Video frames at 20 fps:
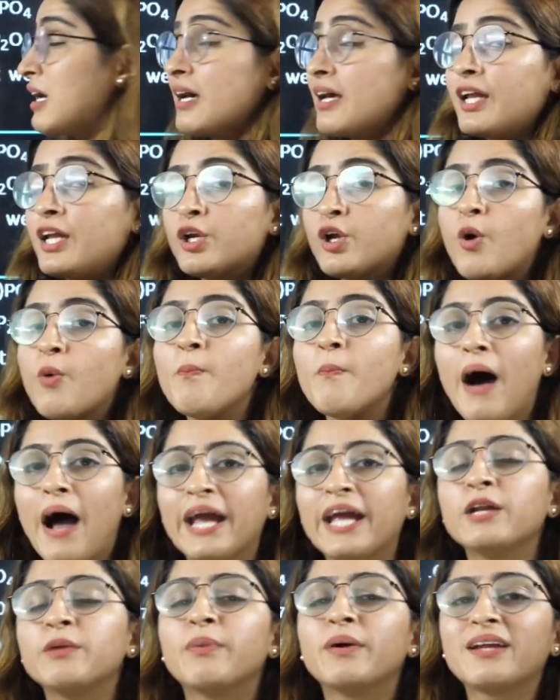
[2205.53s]
in your
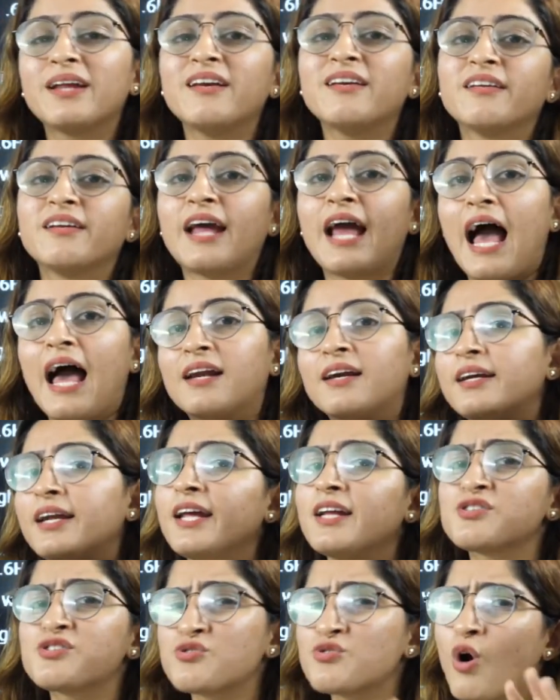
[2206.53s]
mind, but in reality, it's
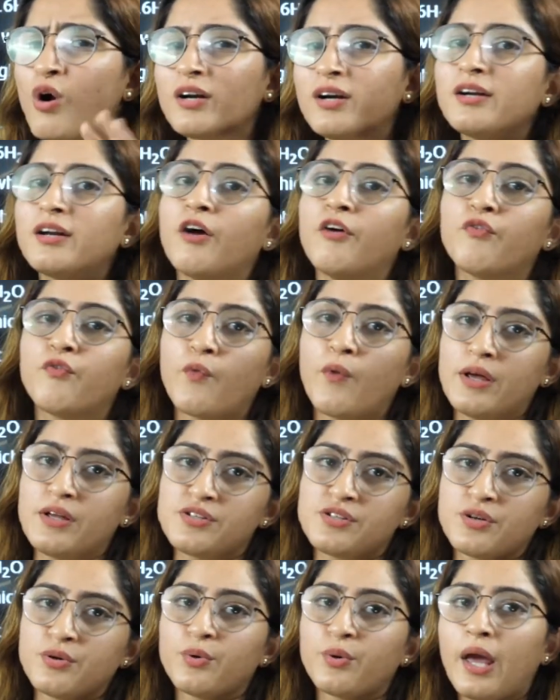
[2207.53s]
not a tough
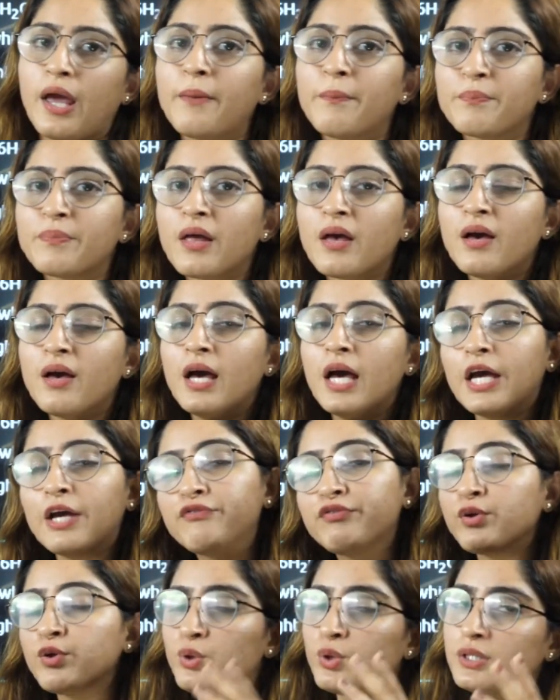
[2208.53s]
question. Okay? If you
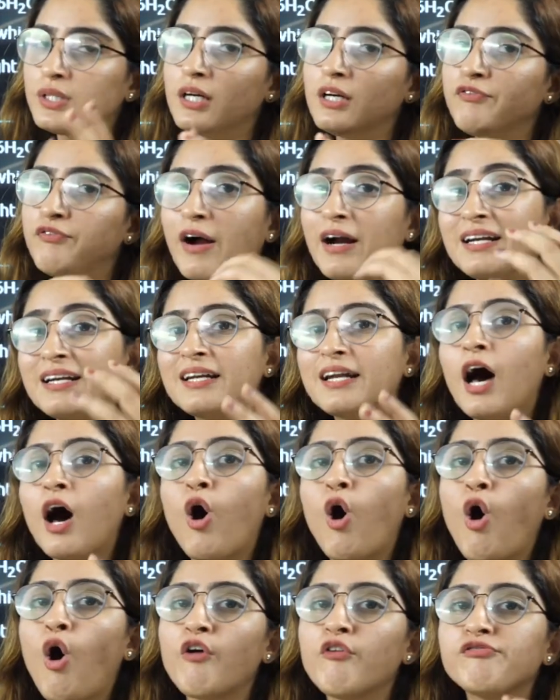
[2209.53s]
know the funda
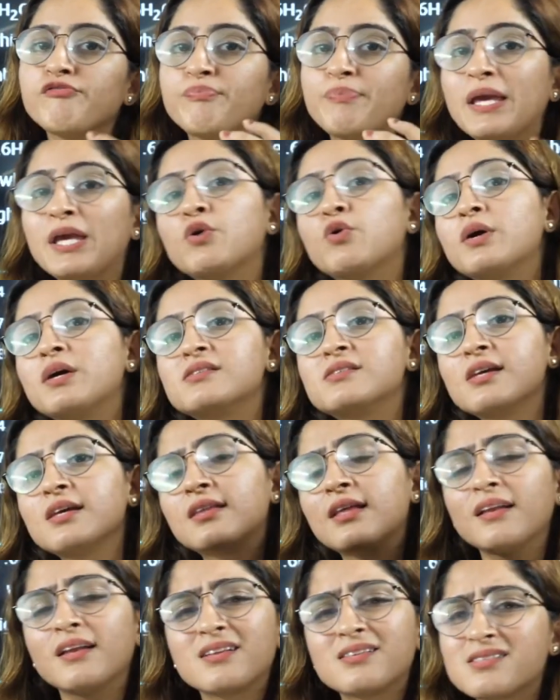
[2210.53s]
of POAC, then
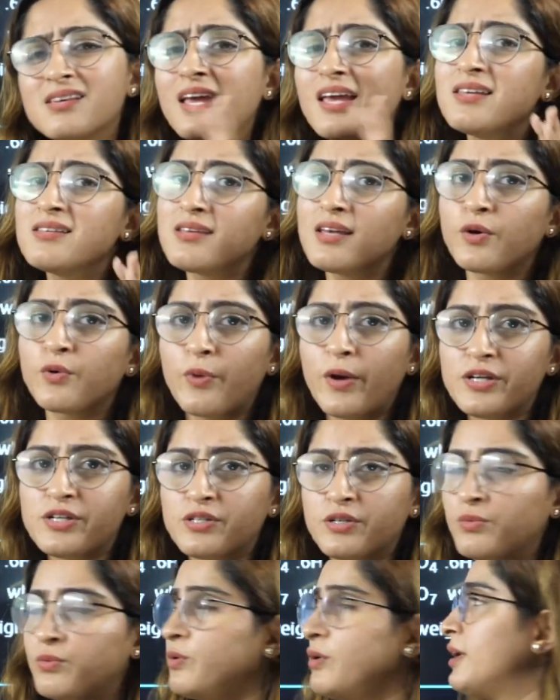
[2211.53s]
it's an easy question
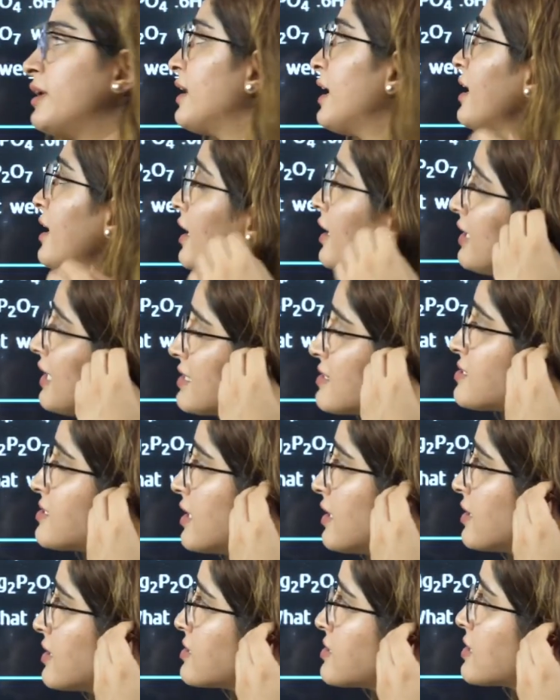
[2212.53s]
only. Let's see
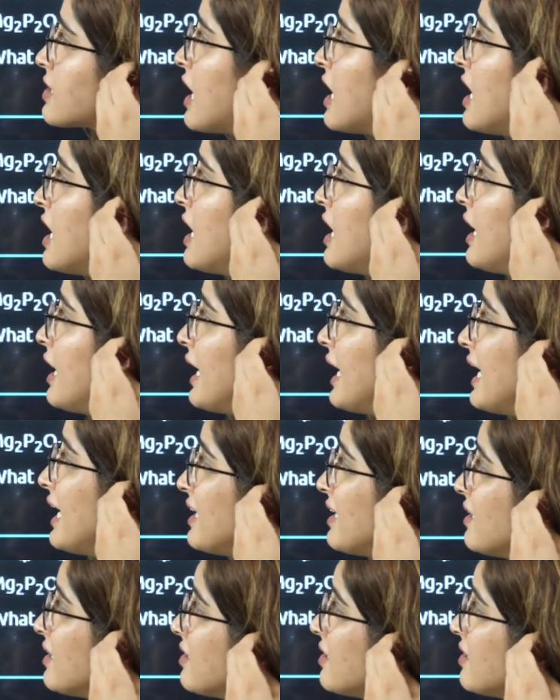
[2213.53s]
this. In a